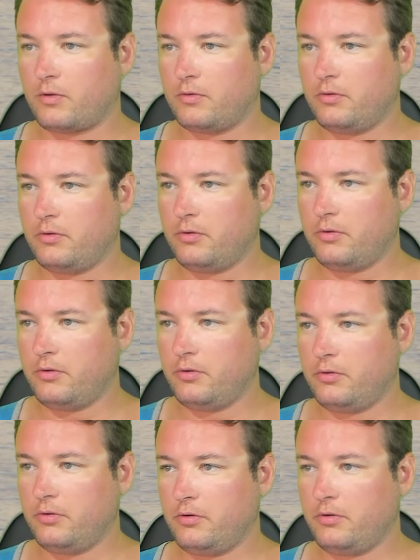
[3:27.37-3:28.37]

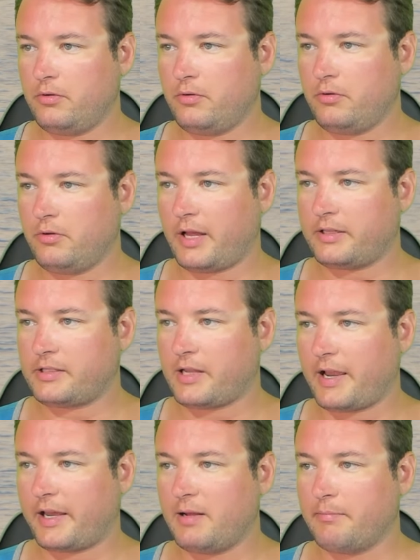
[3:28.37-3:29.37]
Ooh, that's
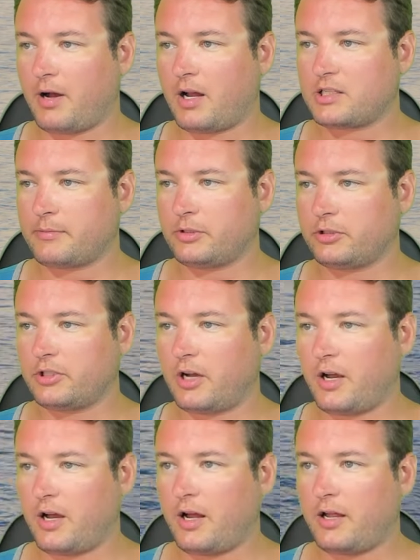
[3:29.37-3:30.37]
like an impossible
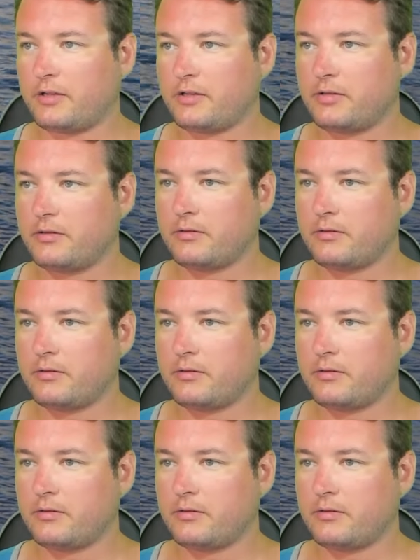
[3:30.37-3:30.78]
shot.